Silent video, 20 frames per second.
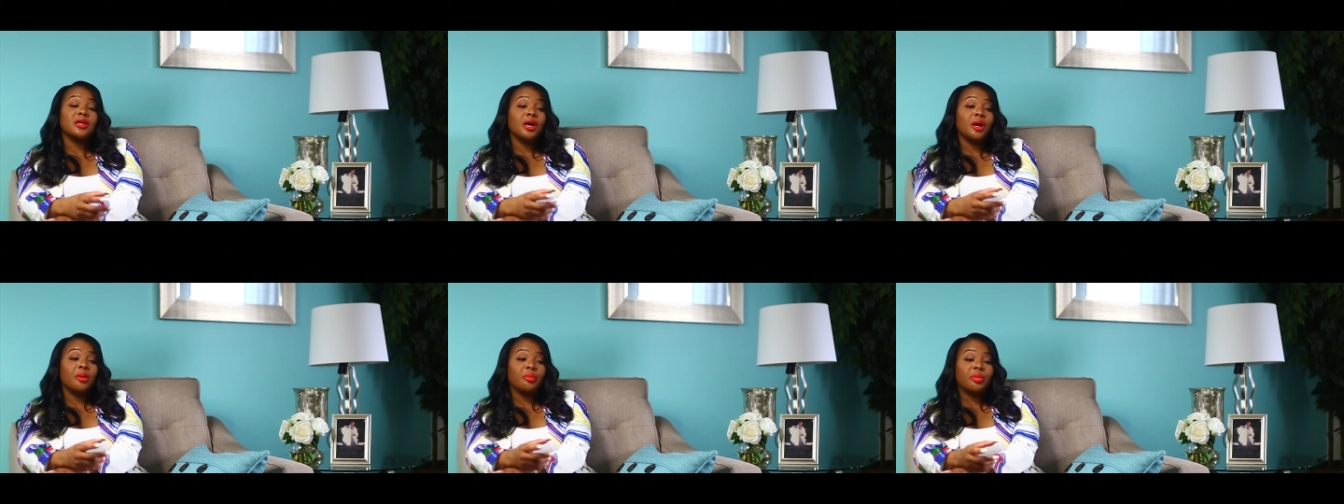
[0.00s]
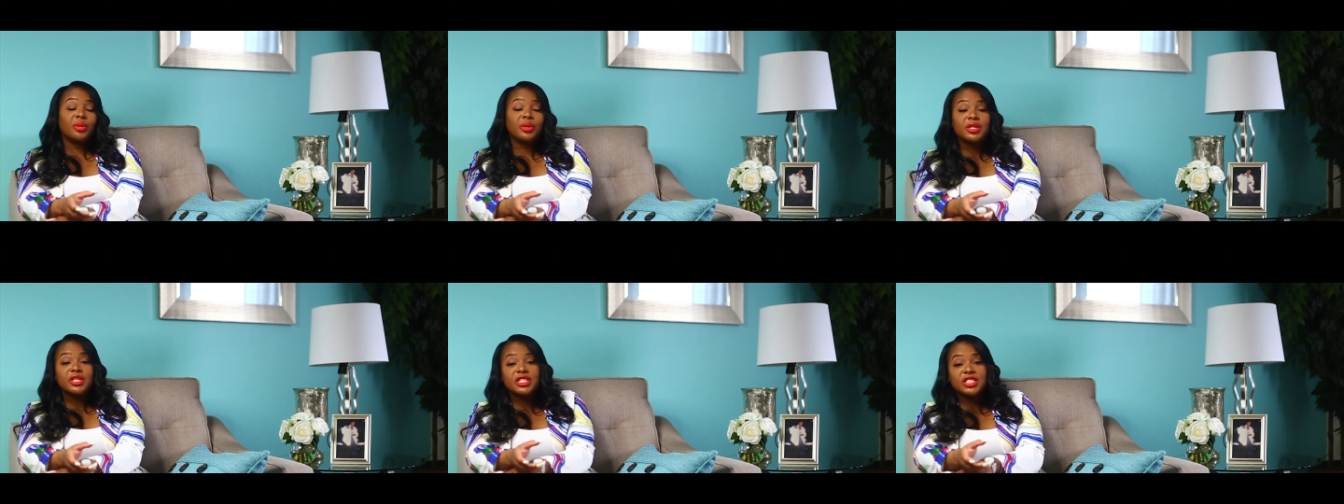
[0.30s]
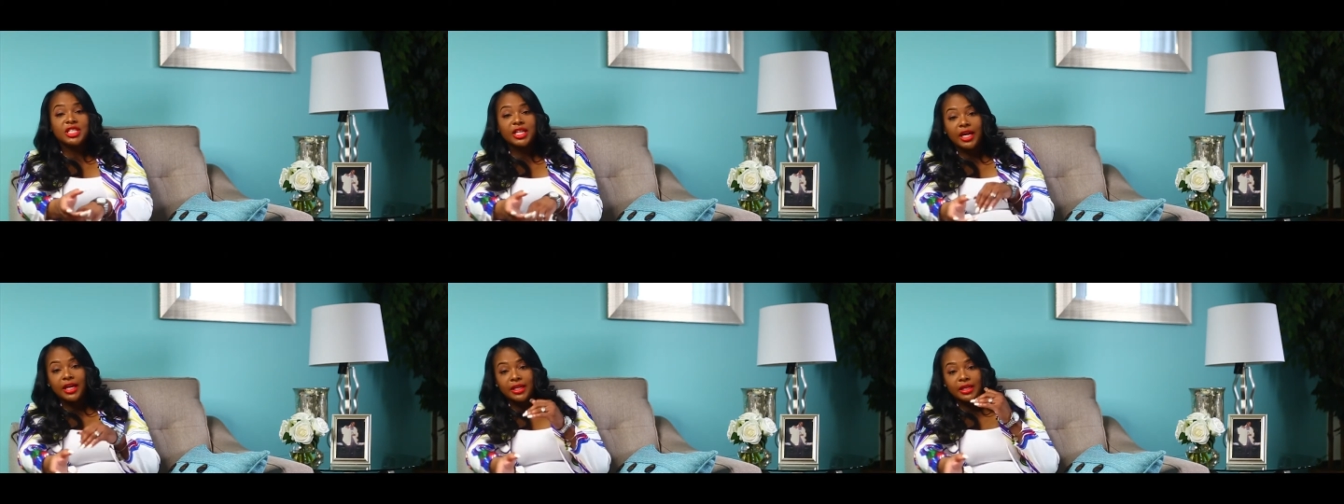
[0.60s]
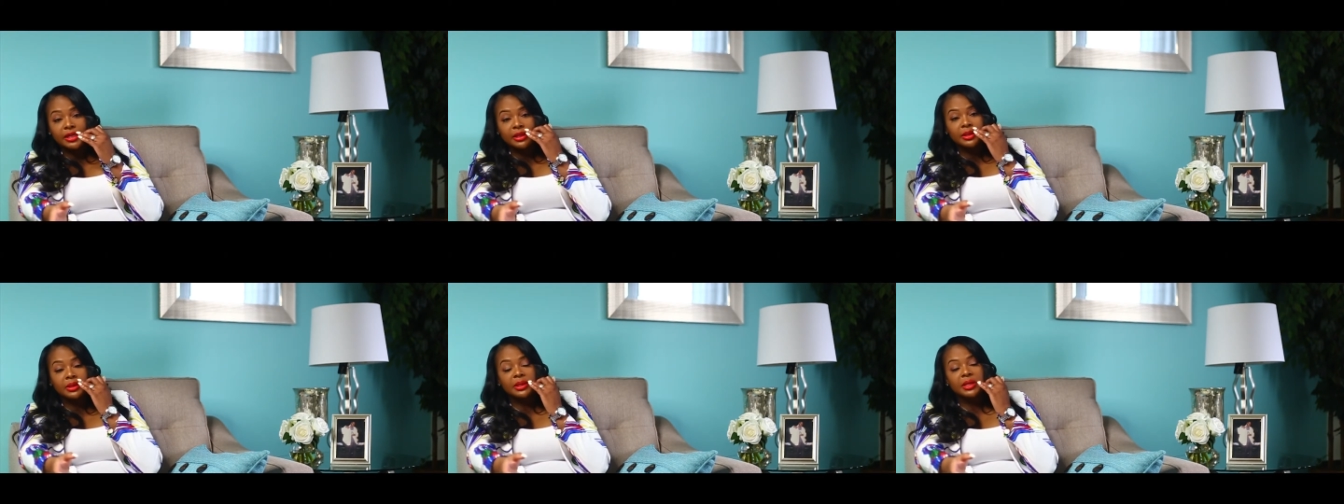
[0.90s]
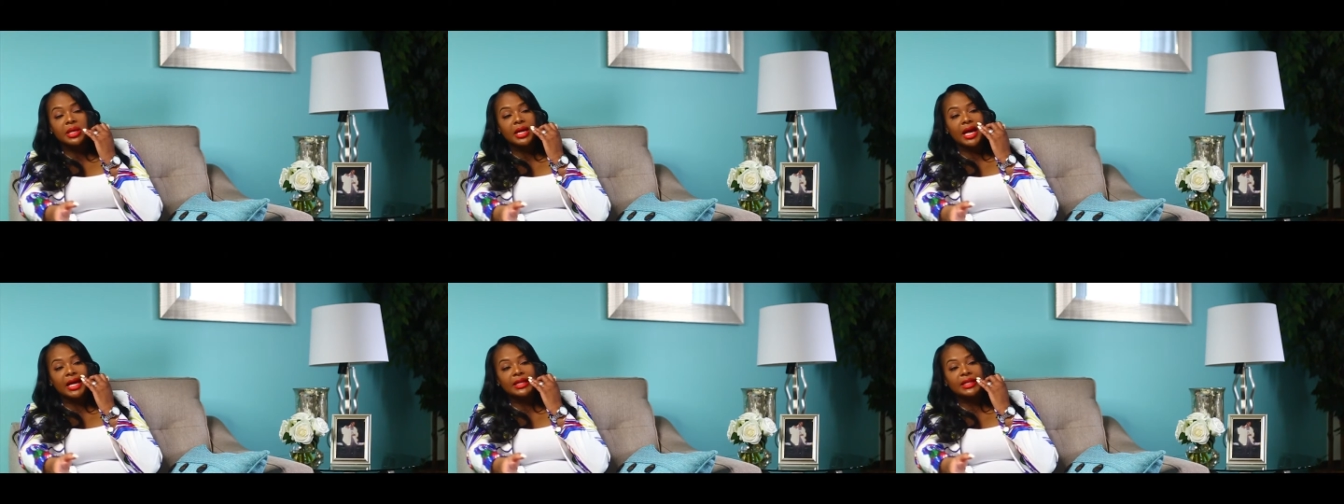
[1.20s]
appreciate it
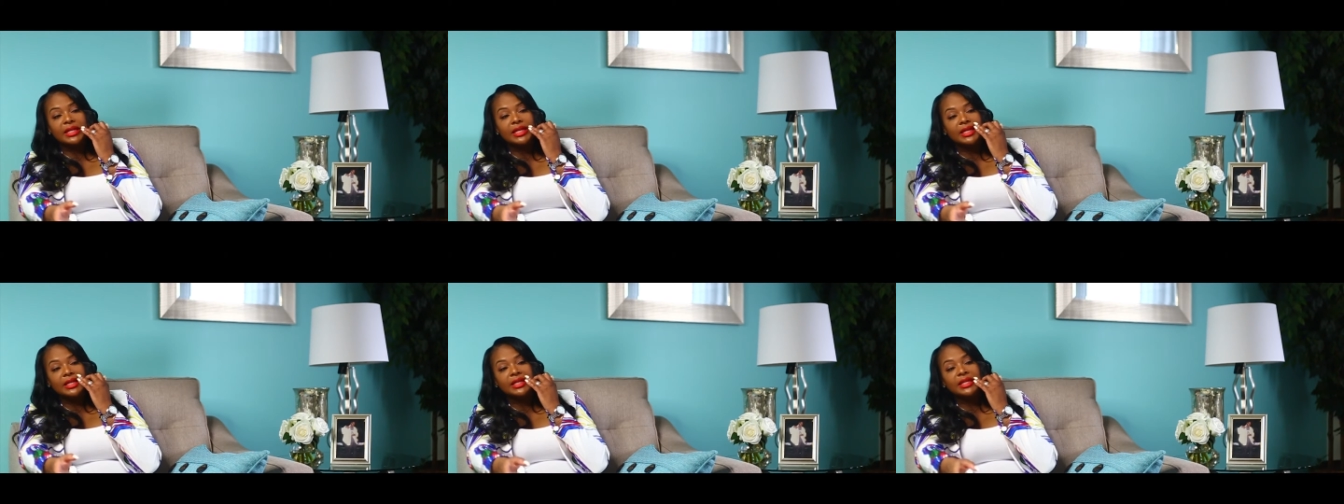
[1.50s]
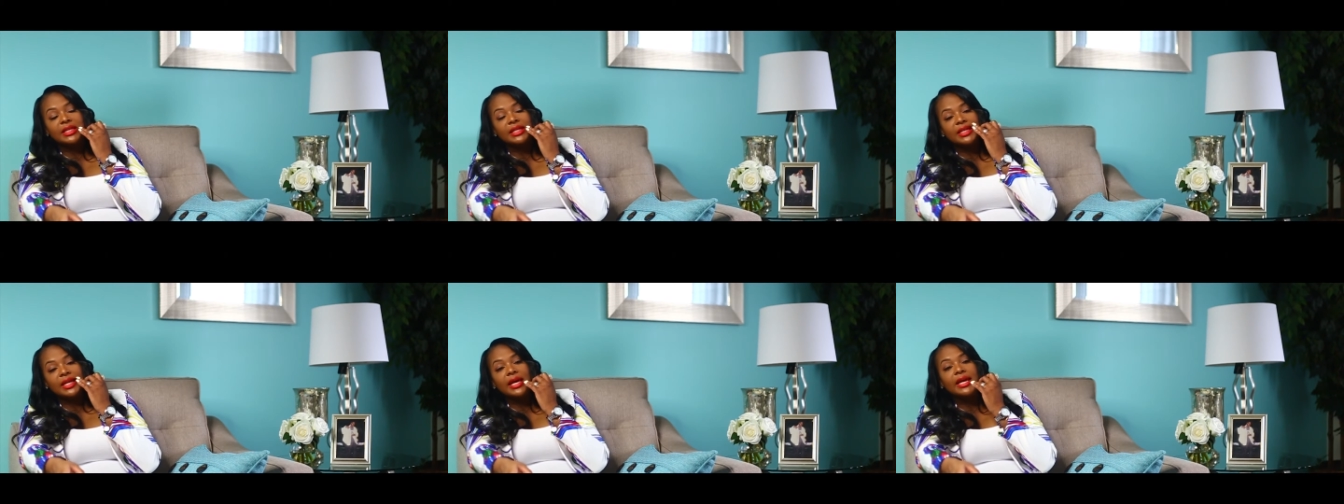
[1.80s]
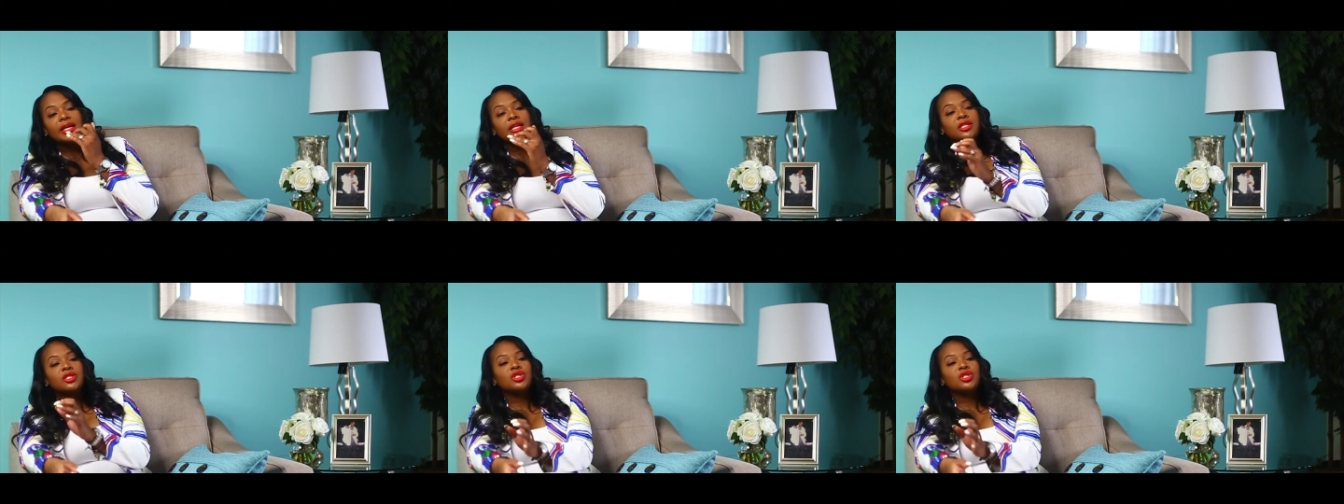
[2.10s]
at the end of the day.